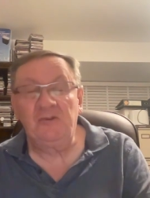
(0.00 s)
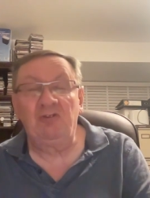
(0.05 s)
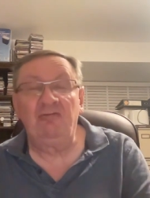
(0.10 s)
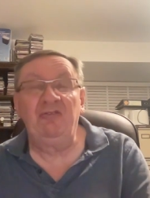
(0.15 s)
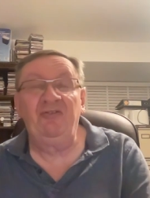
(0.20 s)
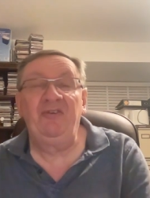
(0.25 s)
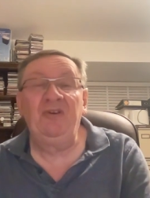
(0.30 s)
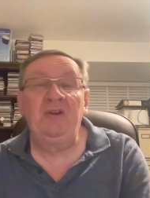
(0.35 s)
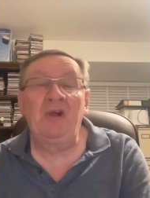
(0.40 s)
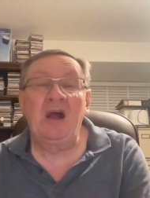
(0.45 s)

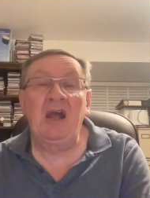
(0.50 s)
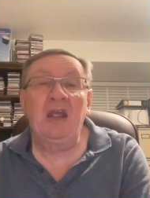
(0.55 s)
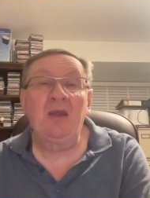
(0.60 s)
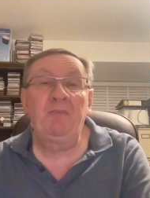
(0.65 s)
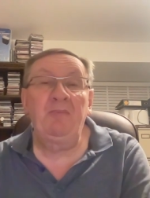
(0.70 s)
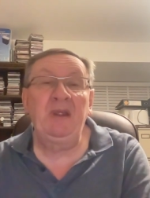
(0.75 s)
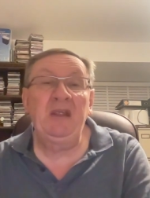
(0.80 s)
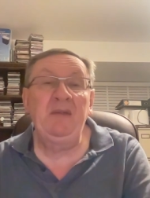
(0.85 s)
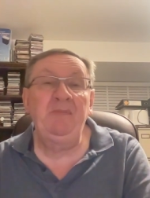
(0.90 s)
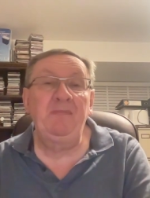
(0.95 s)
Or, if you like,
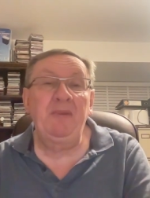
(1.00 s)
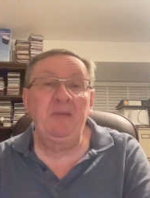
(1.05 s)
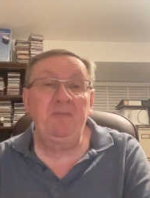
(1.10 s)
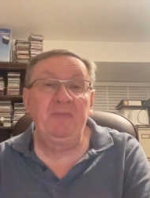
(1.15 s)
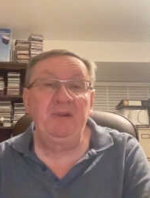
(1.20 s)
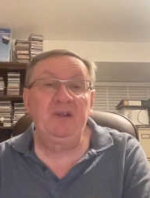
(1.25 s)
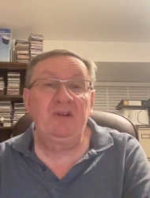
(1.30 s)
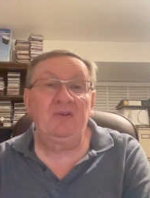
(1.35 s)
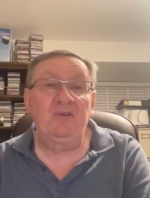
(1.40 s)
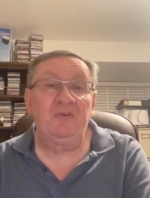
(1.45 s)
be
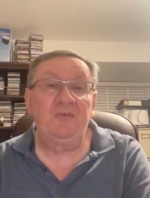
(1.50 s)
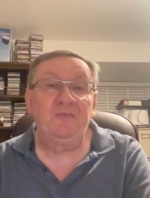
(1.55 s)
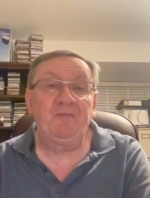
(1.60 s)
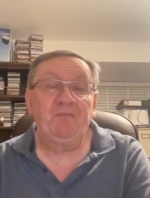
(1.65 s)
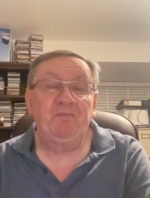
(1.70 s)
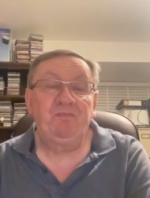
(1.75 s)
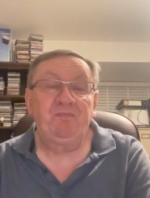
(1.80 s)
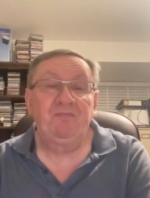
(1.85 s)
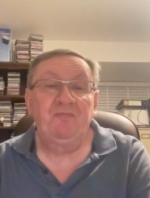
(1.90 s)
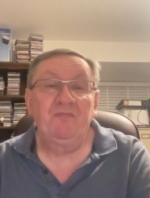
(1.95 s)
biblical.
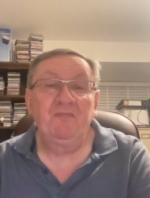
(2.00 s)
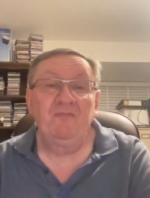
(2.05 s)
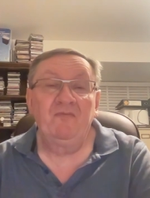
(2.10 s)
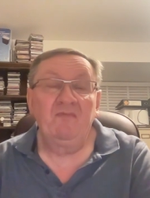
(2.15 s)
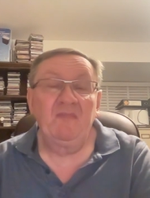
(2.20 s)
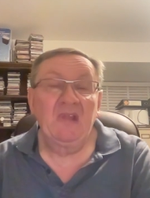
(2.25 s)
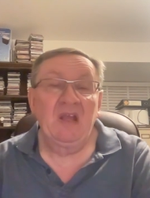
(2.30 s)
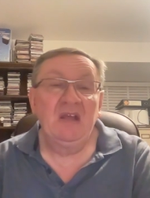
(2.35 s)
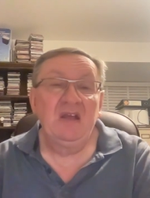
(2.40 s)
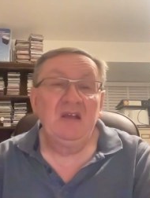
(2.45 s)

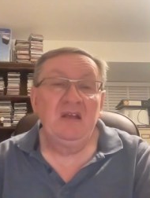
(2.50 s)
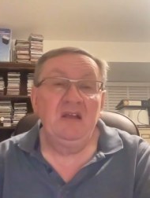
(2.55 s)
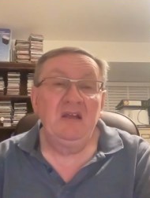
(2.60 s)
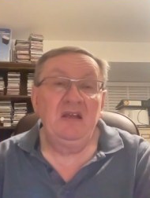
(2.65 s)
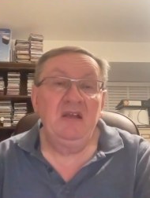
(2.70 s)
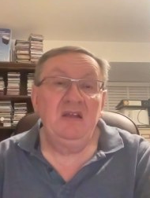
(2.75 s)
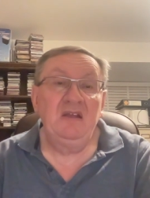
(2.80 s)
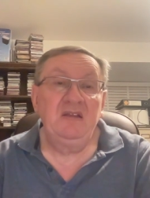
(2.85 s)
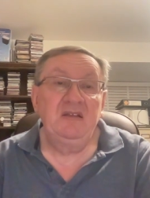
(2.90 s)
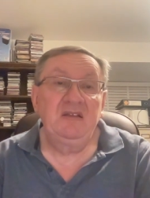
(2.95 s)

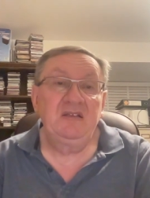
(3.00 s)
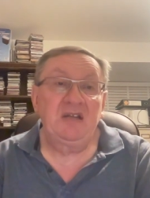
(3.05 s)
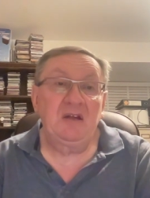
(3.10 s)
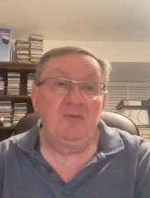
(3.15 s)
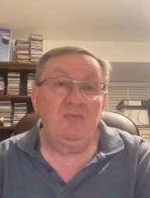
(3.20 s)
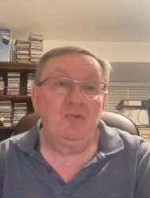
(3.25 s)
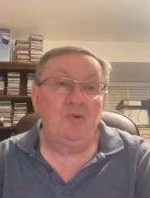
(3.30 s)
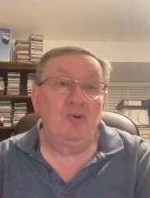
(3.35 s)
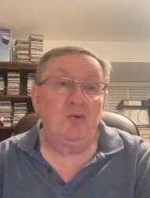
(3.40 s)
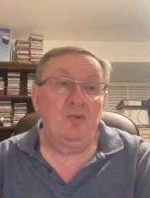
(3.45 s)

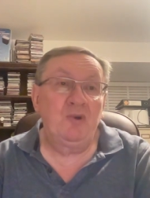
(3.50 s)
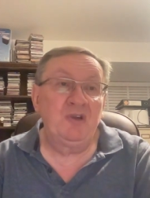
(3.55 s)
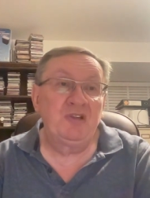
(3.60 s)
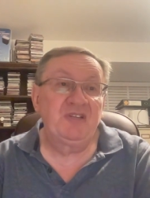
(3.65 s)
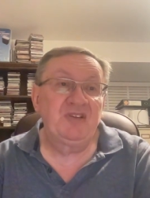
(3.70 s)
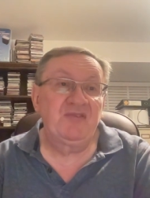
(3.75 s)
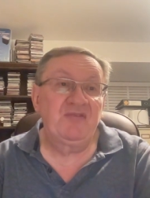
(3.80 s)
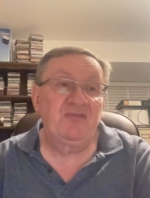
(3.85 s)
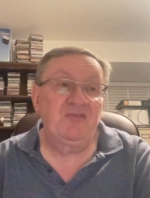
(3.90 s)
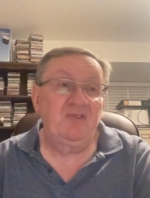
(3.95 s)
So, more
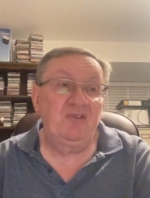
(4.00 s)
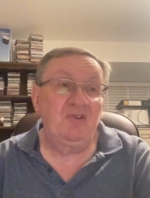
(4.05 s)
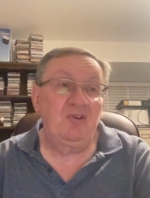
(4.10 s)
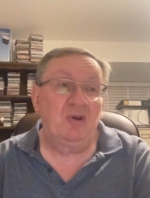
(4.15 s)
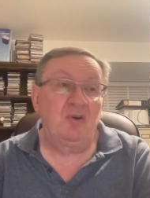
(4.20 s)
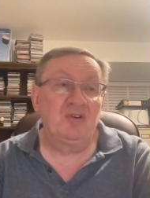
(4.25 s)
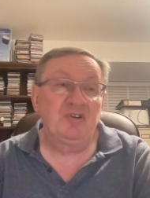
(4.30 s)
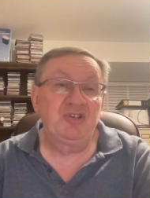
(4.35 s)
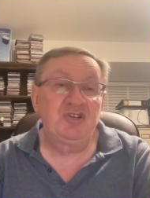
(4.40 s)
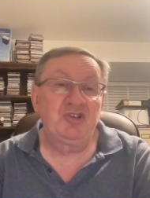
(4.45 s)
words of
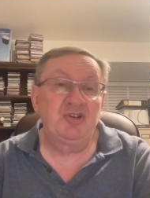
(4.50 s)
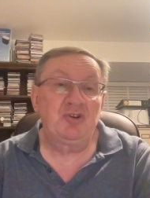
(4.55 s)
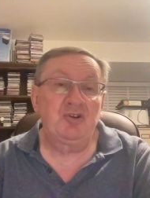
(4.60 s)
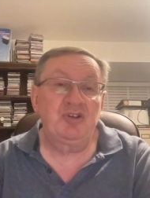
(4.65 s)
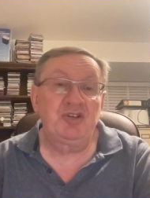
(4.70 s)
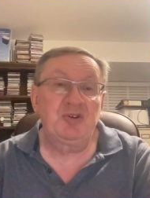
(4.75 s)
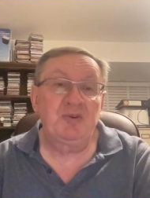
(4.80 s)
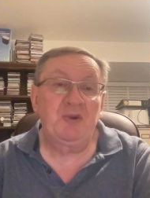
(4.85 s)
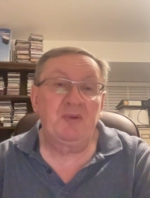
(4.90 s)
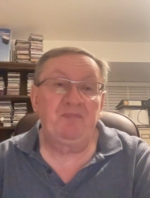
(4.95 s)
God to
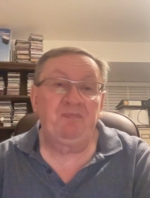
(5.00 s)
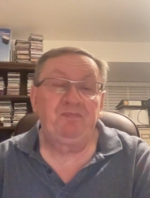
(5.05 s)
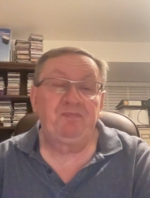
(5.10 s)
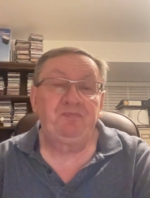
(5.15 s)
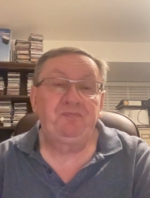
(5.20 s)
Joshua.